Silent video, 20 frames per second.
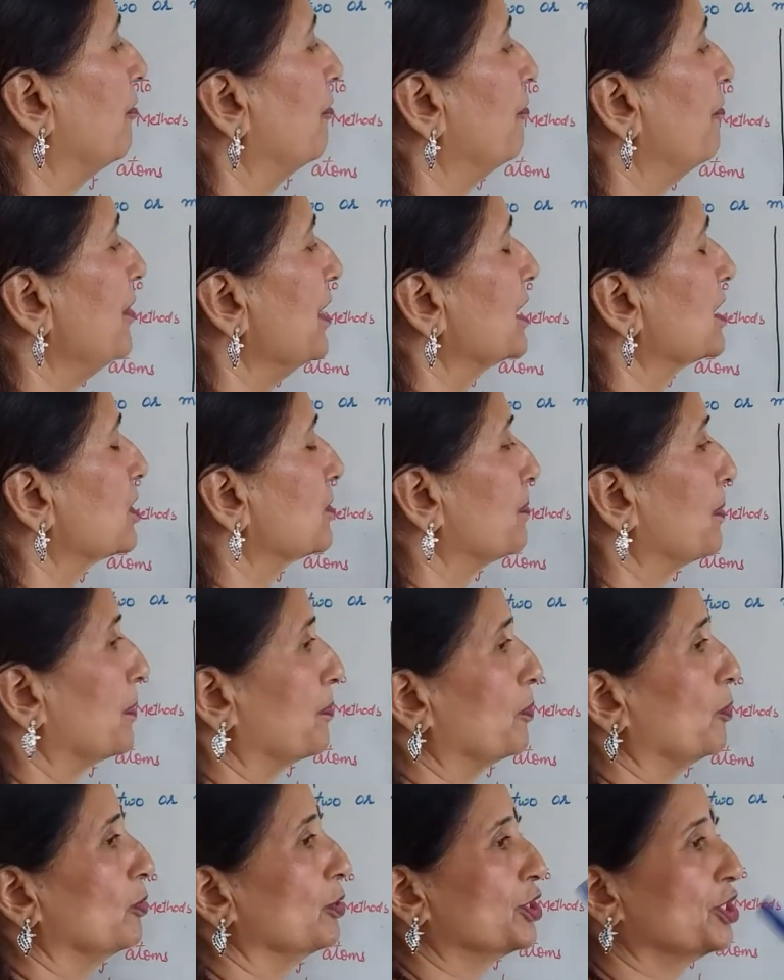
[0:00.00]
fixed
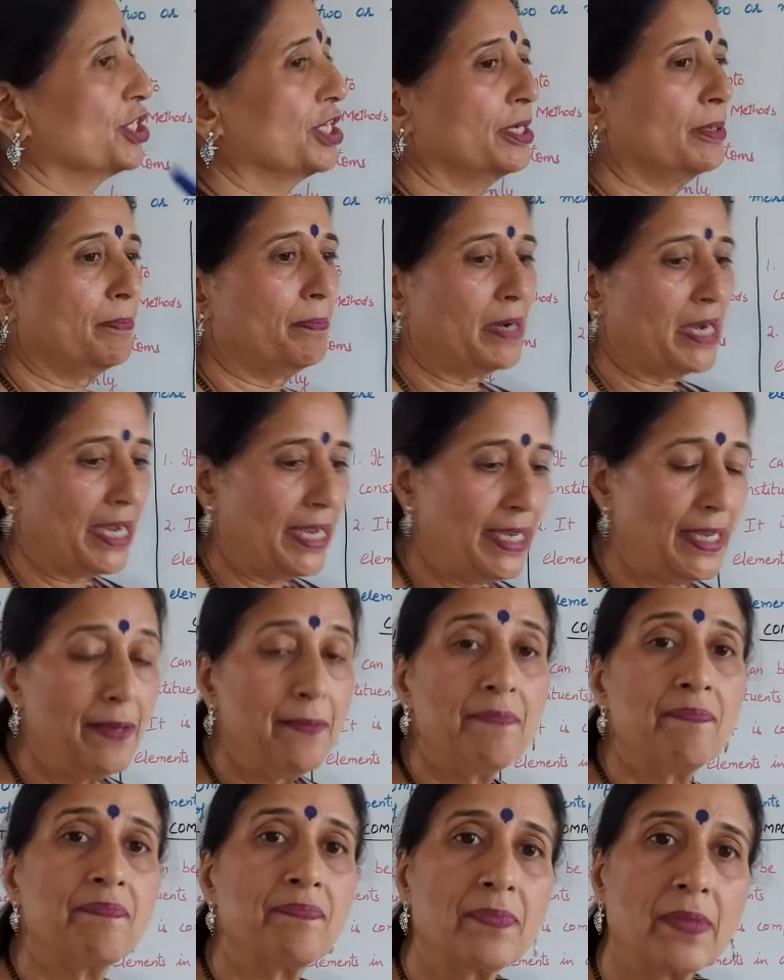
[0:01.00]
proportion by
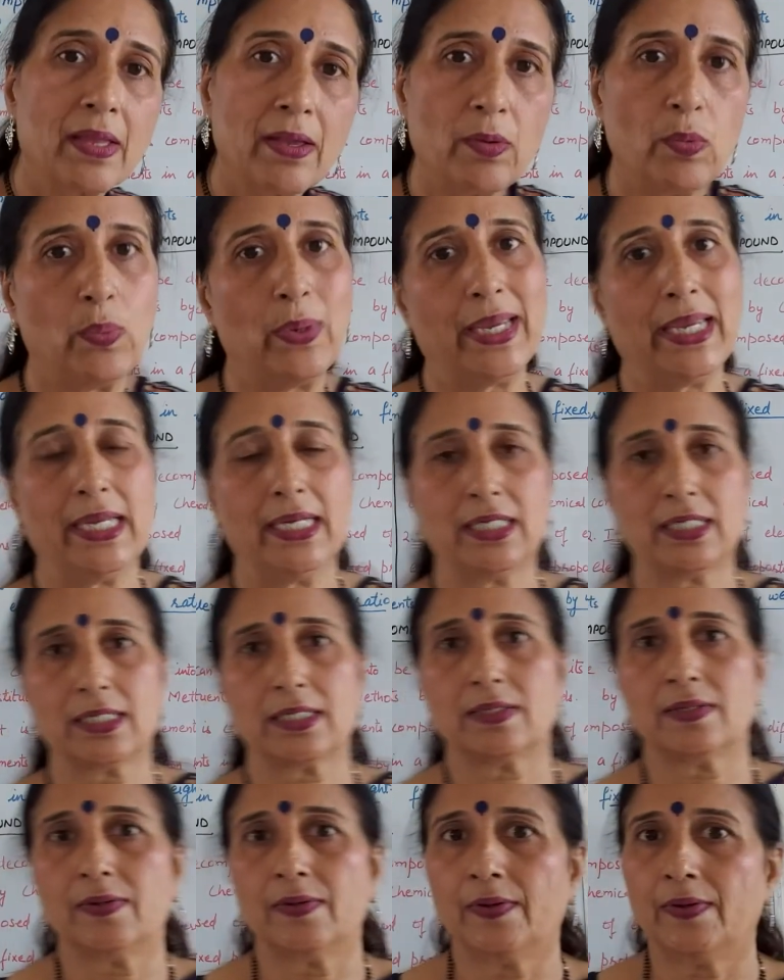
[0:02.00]
weight.
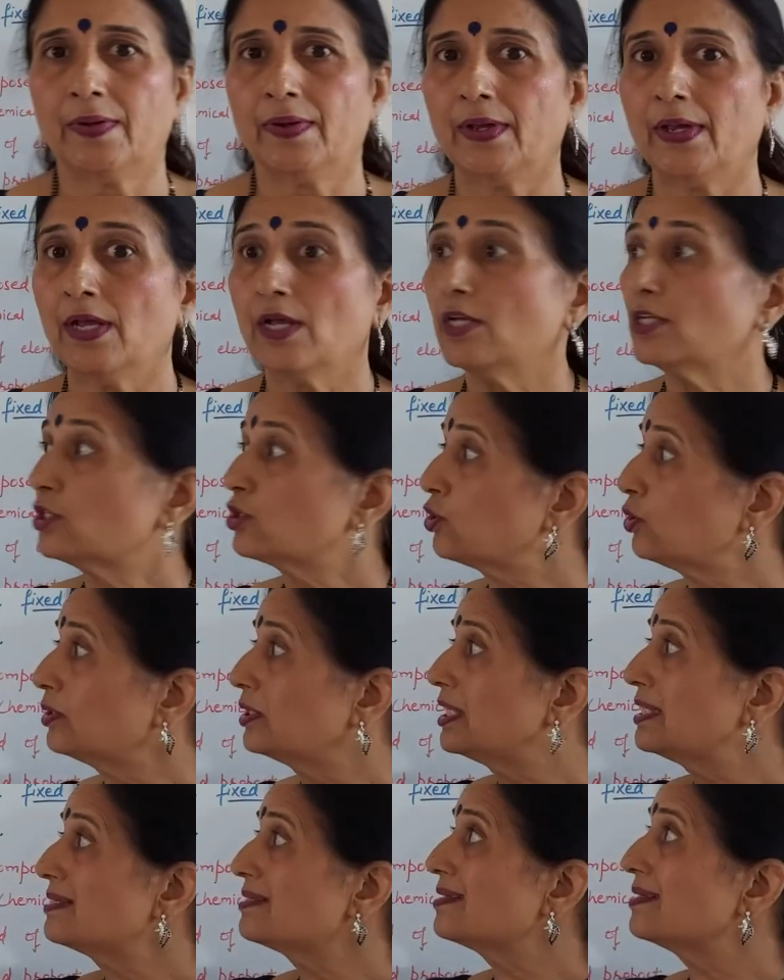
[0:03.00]
So
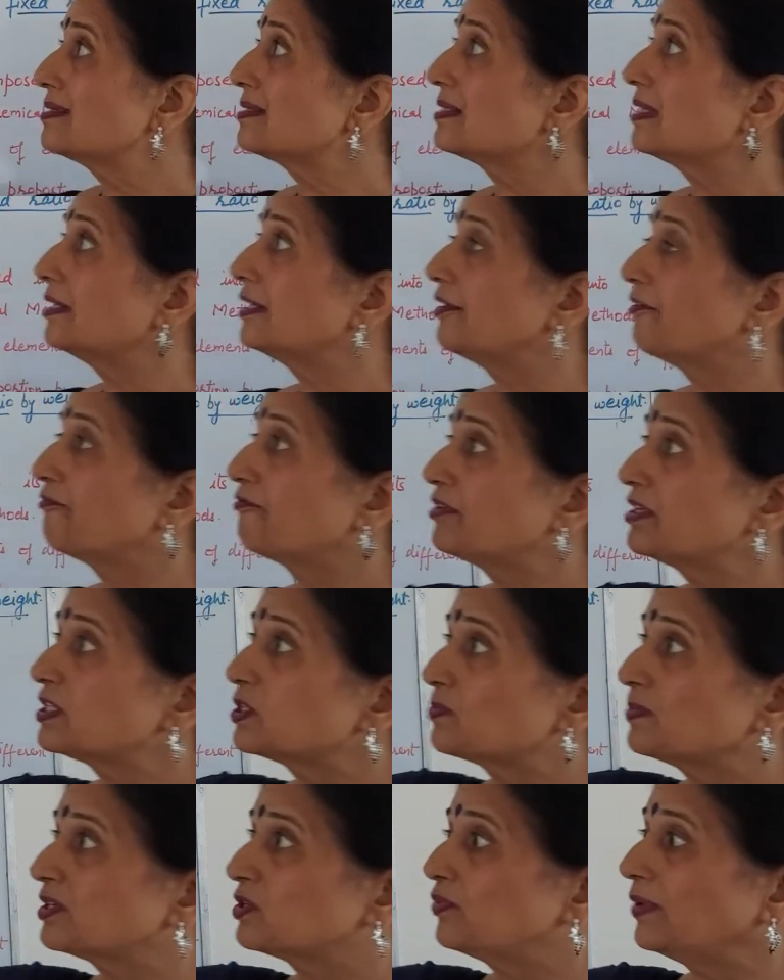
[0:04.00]
this is the difference
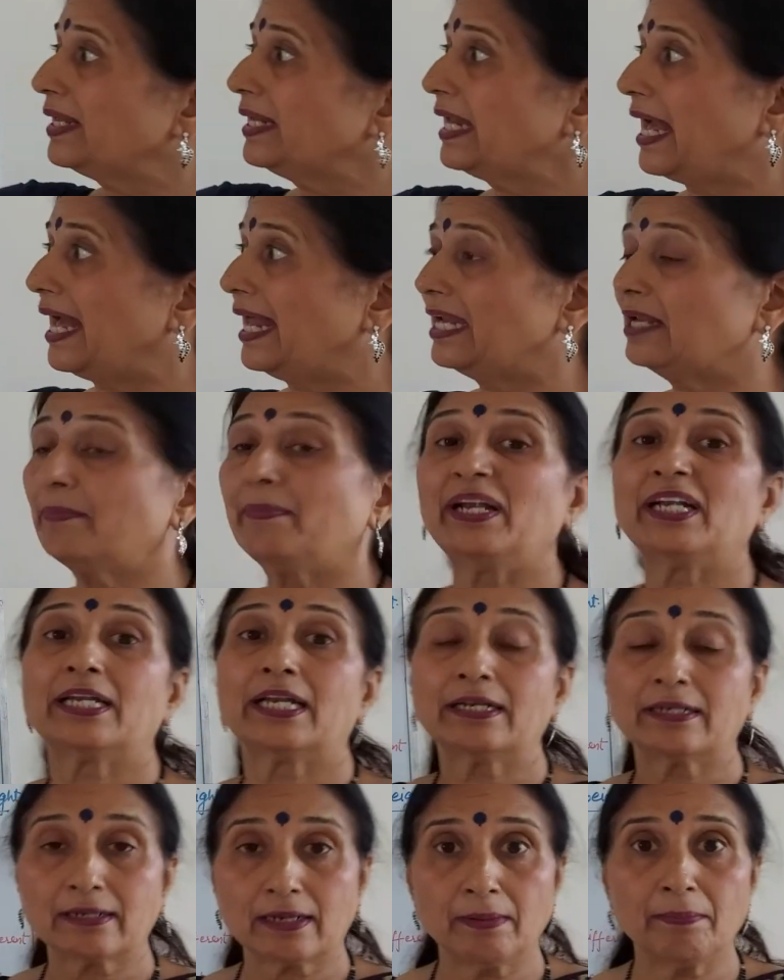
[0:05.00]
between element
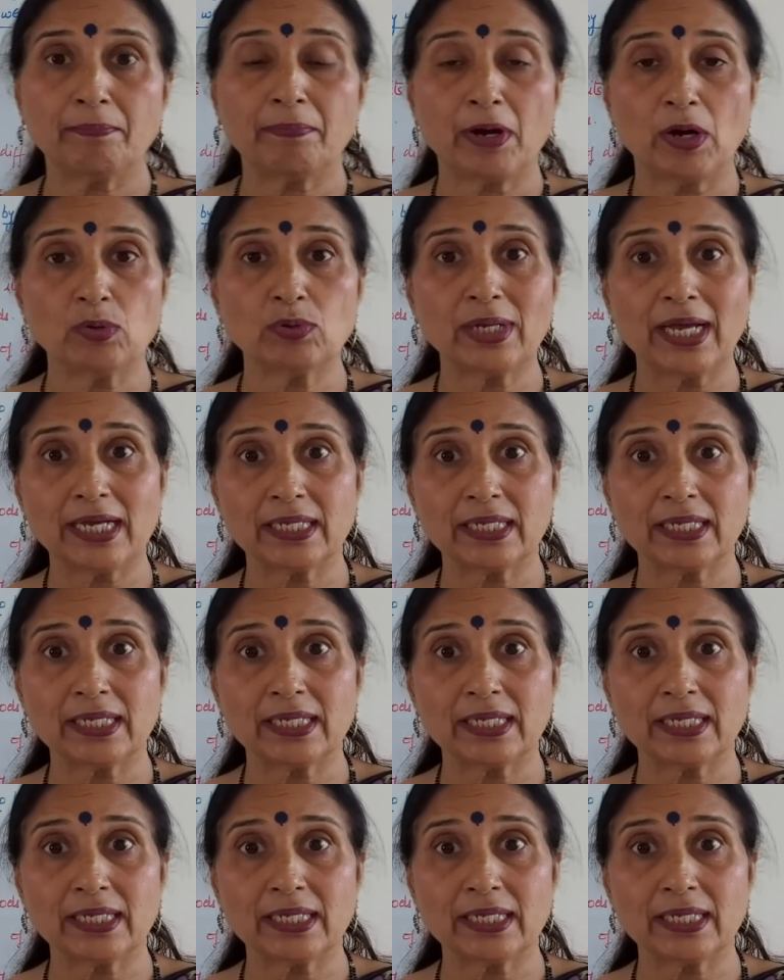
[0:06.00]
and compound.